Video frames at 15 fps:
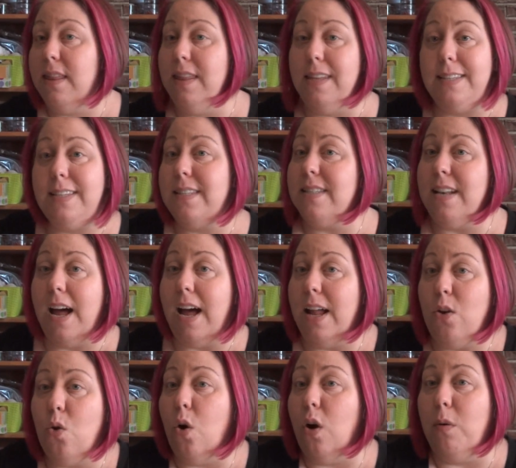This is
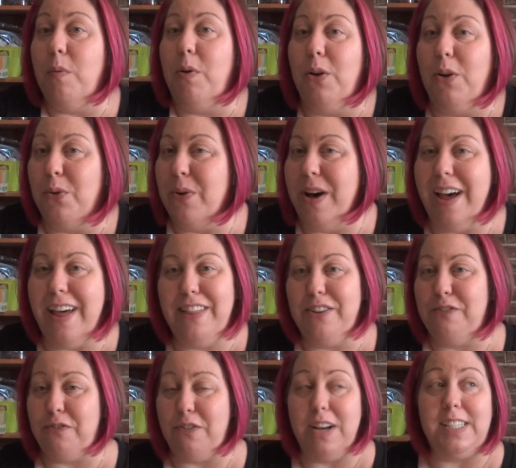not normal
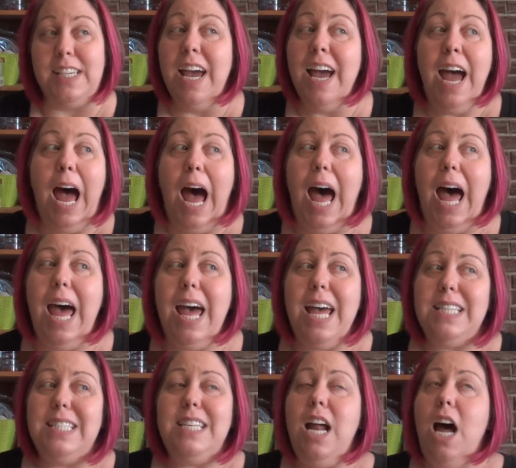weather for us.
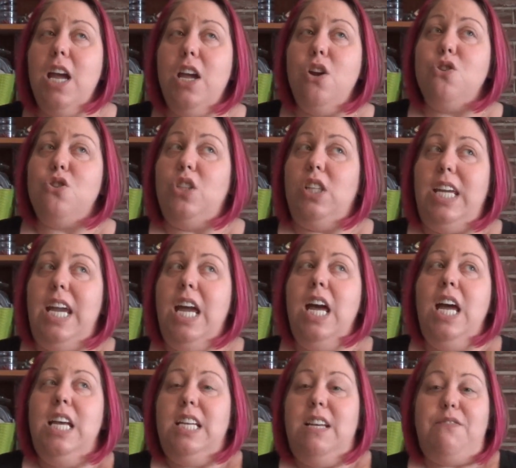It's not usually
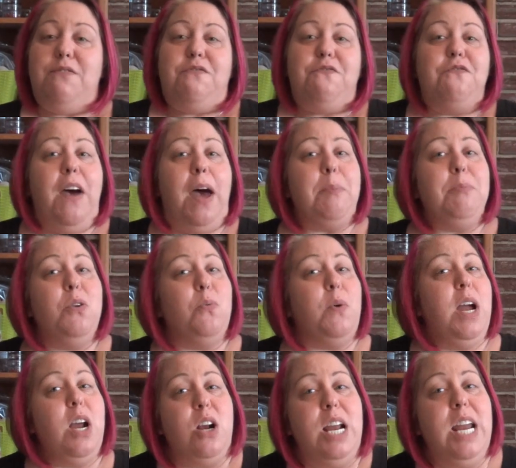
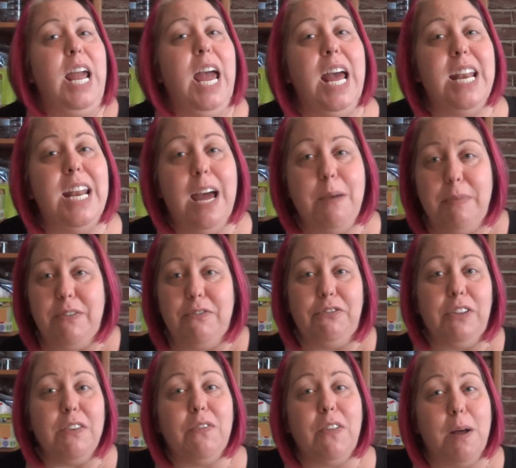February and I'm in
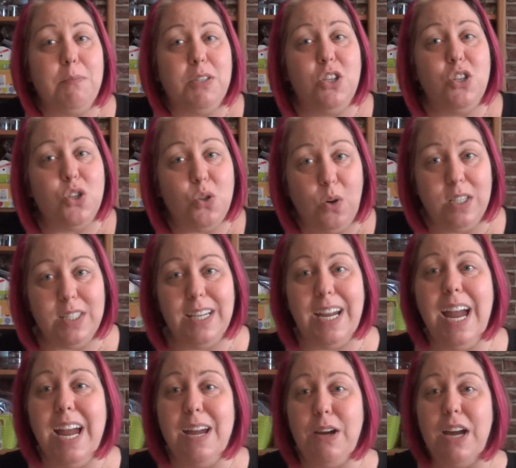flip-flops and shorts. Like
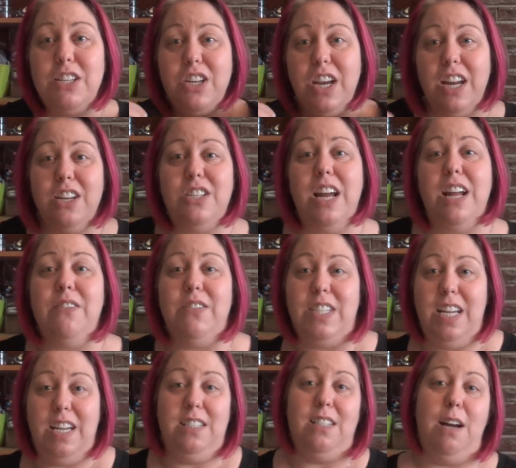I changed out of a
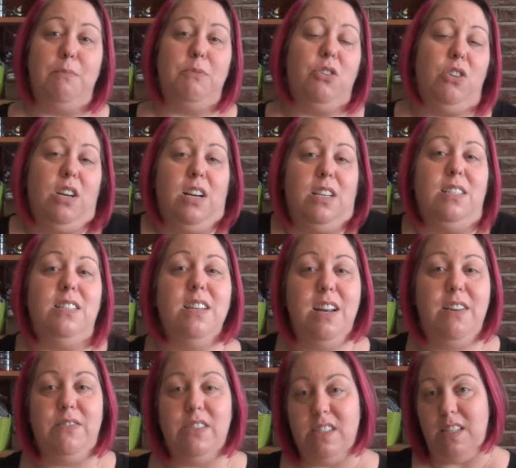tank top so you guys didn't
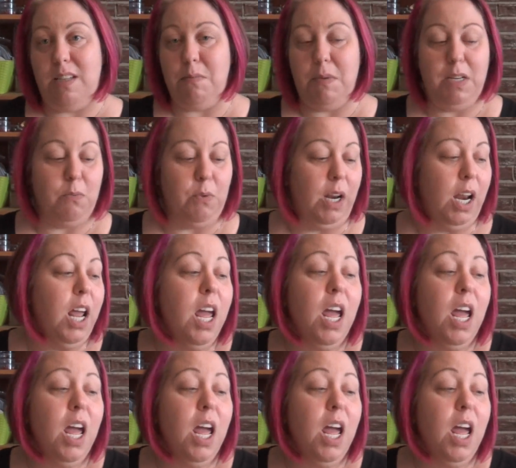have to see me in one.